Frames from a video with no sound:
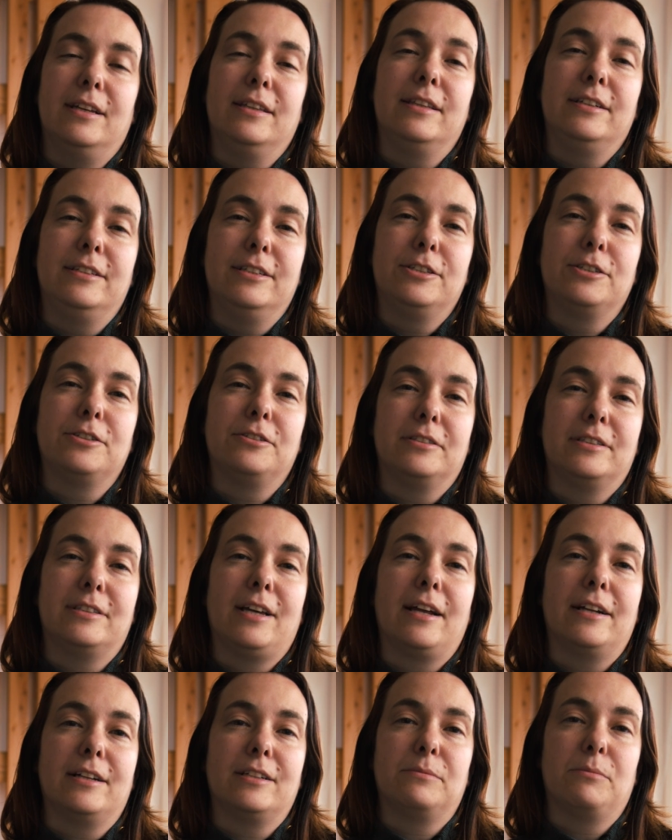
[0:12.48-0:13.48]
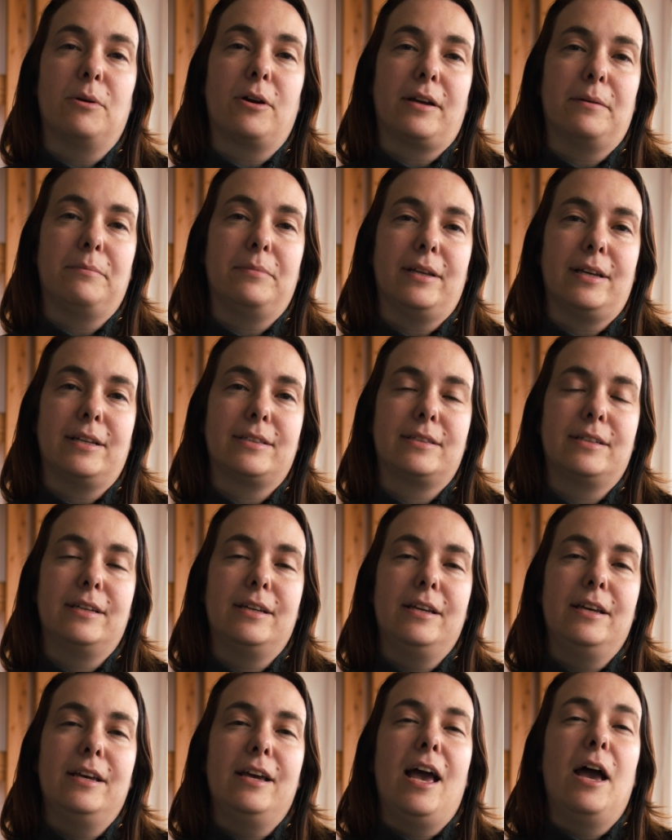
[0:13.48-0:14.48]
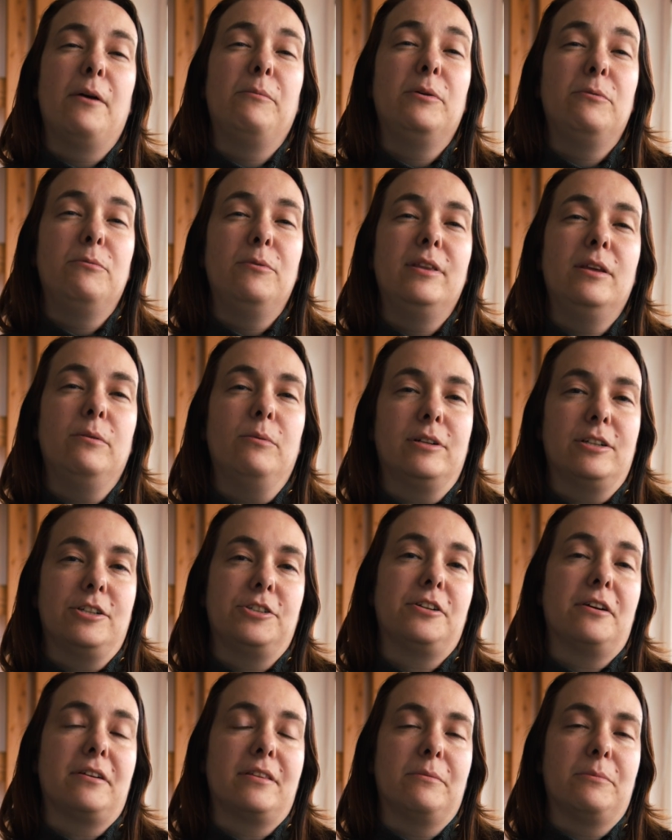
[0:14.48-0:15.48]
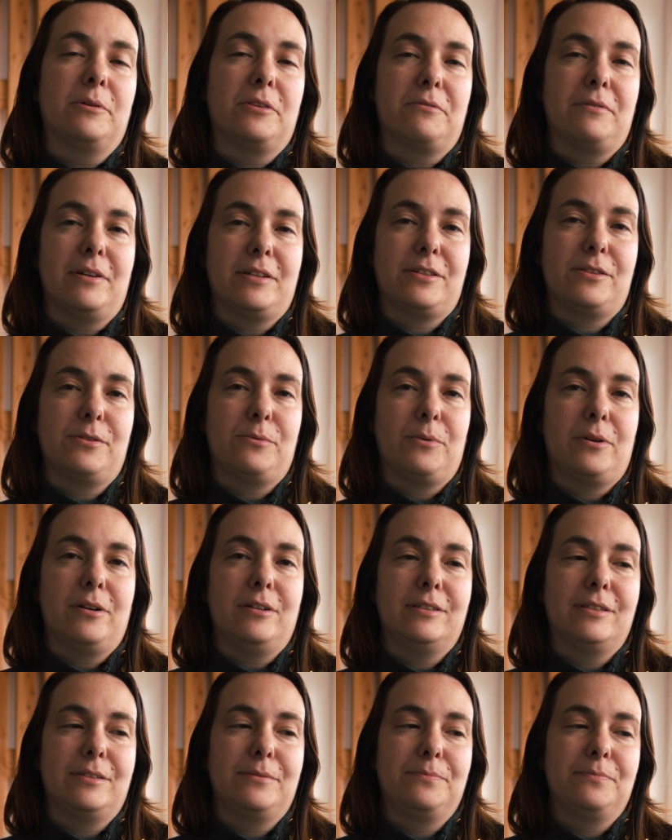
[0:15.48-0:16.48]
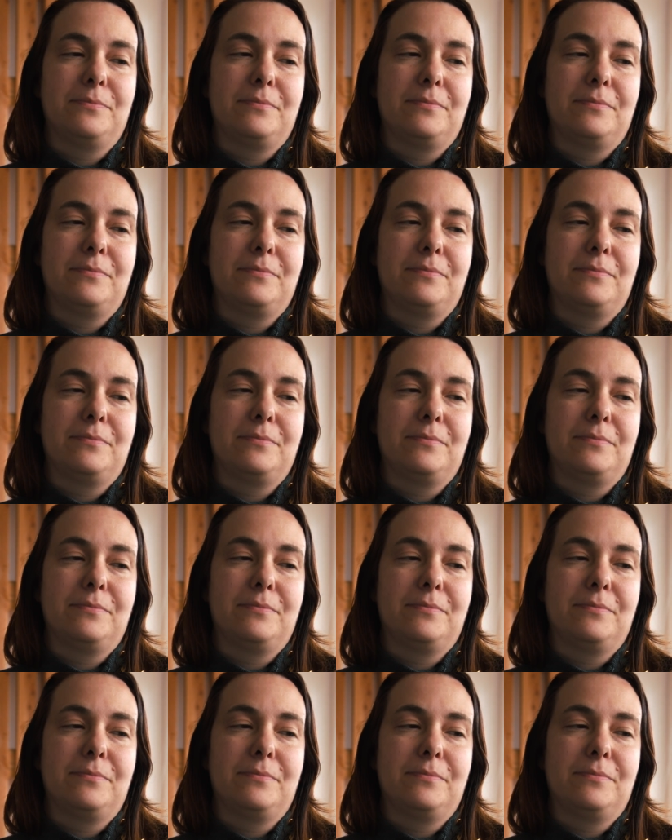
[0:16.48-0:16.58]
in the digital signage marketplace, and we really want to share them with the rest of the world.